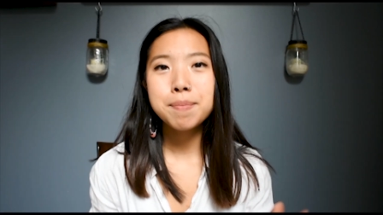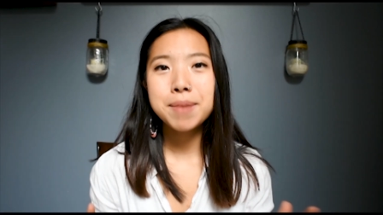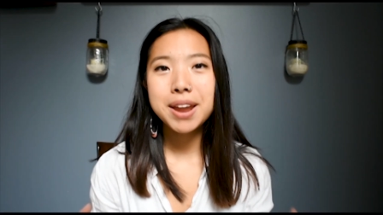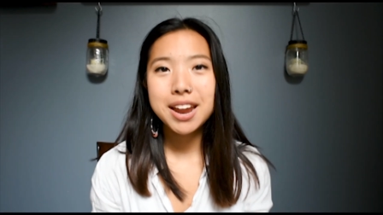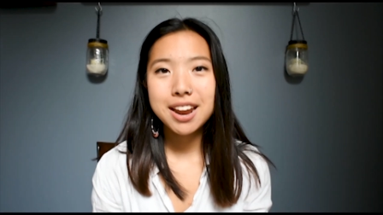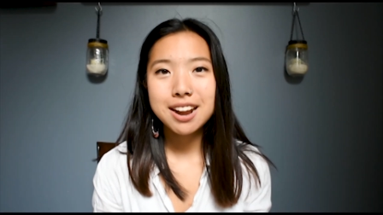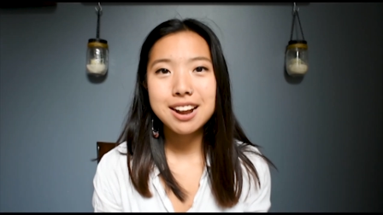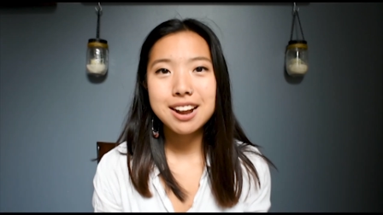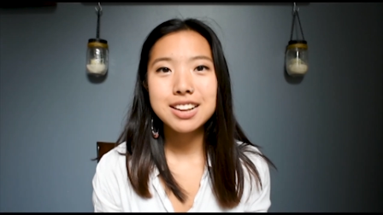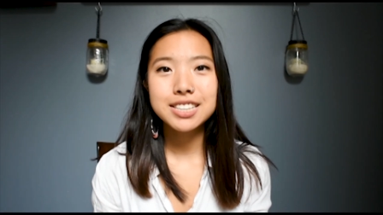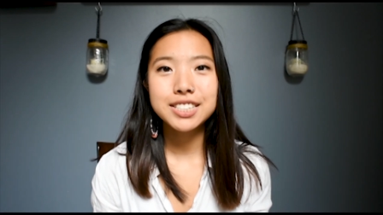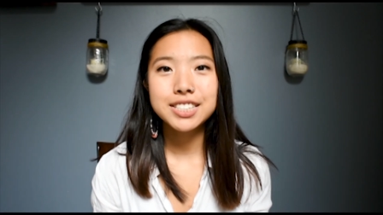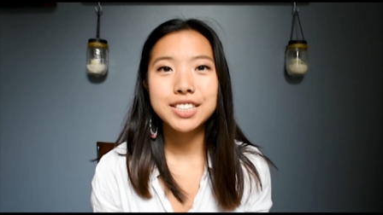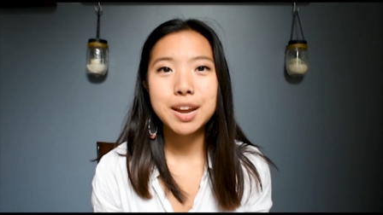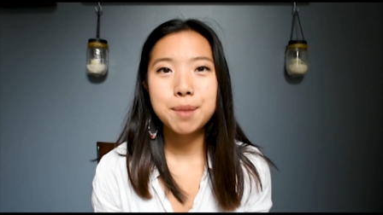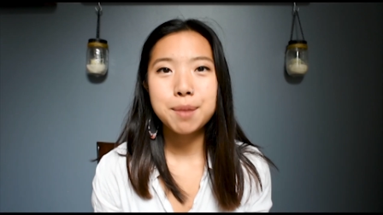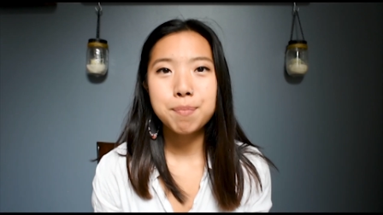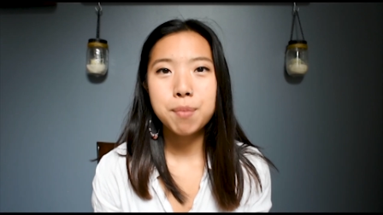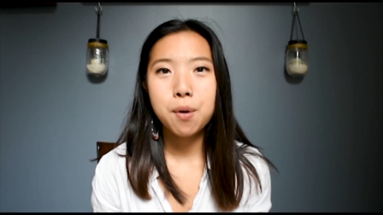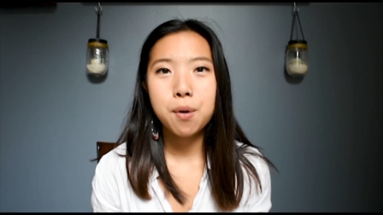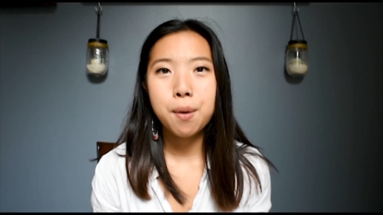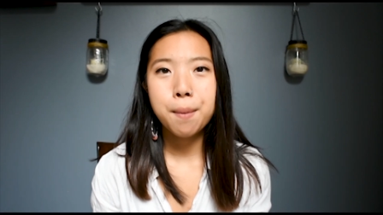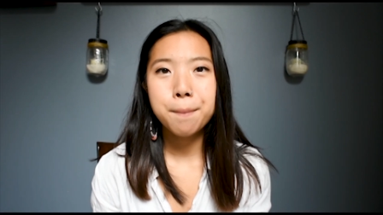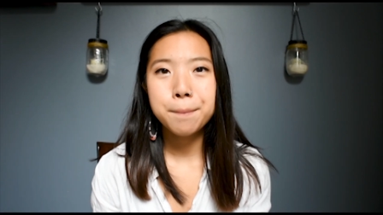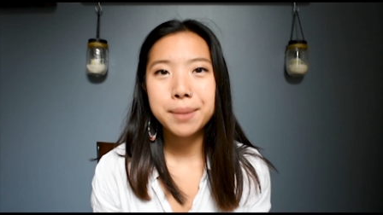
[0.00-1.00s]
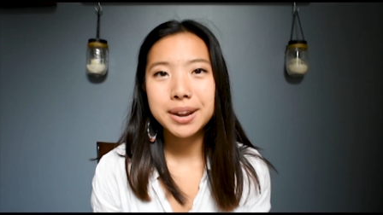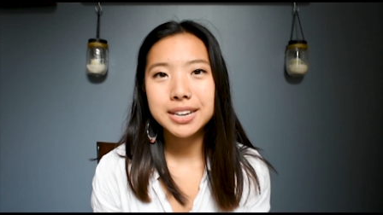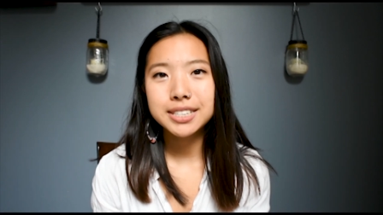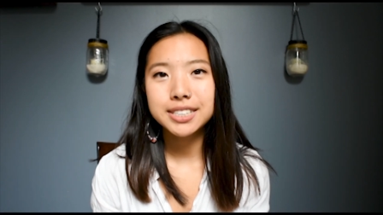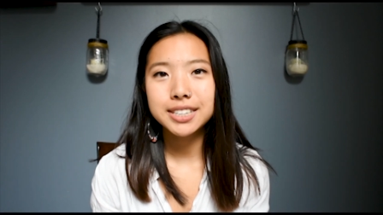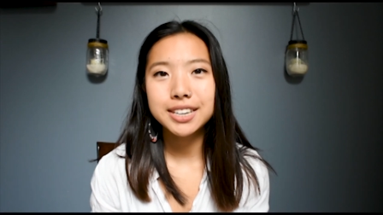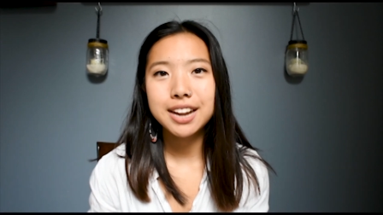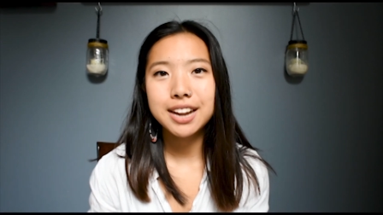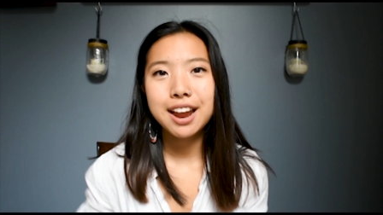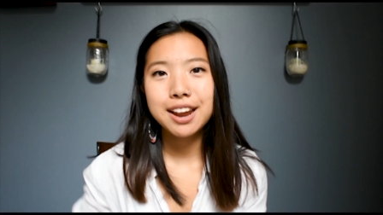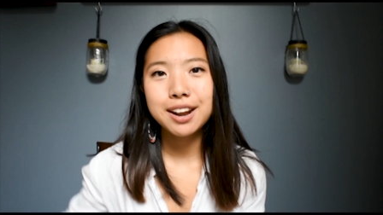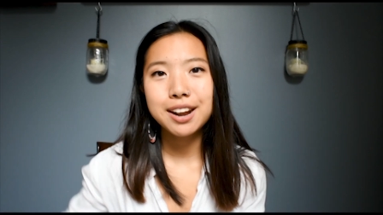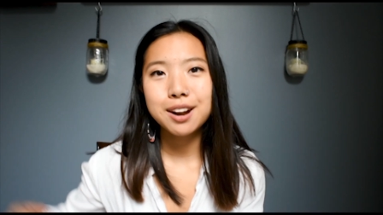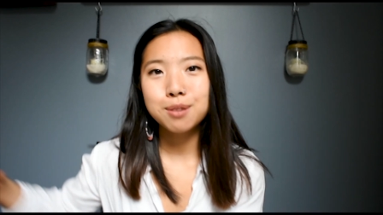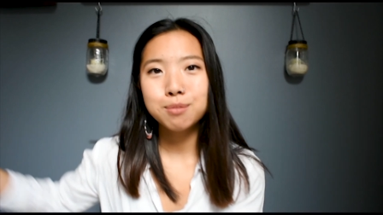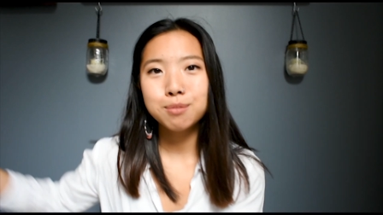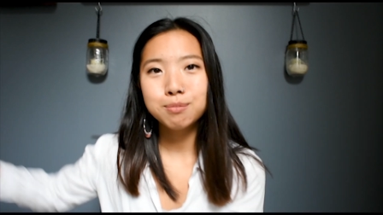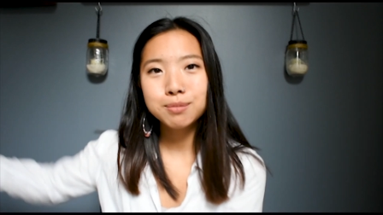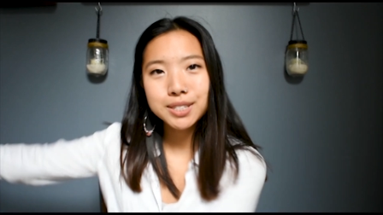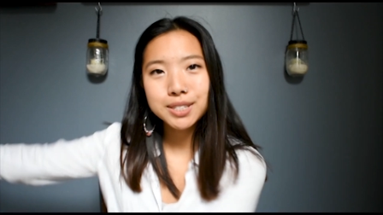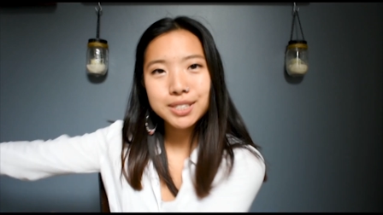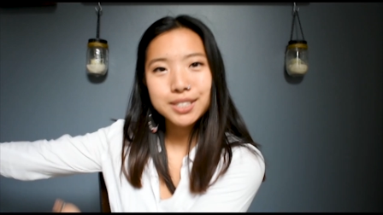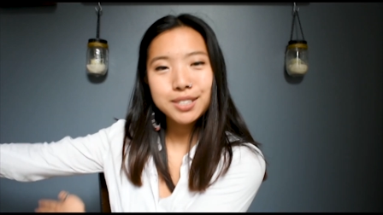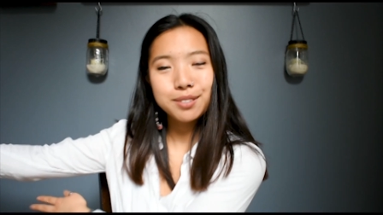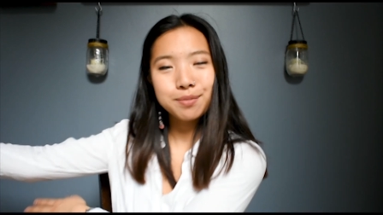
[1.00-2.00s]
main staple and basic
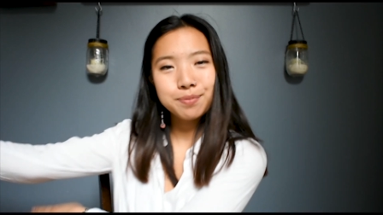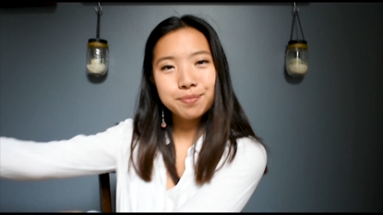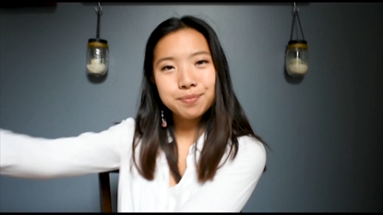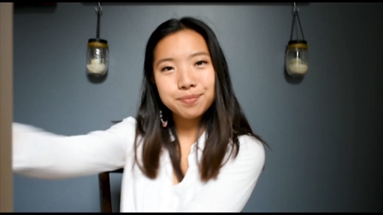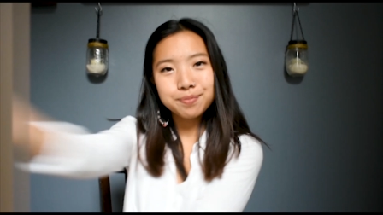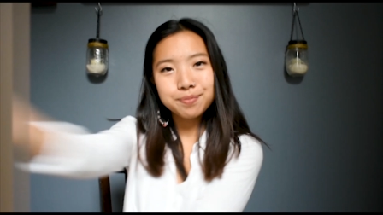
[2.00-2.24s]
items.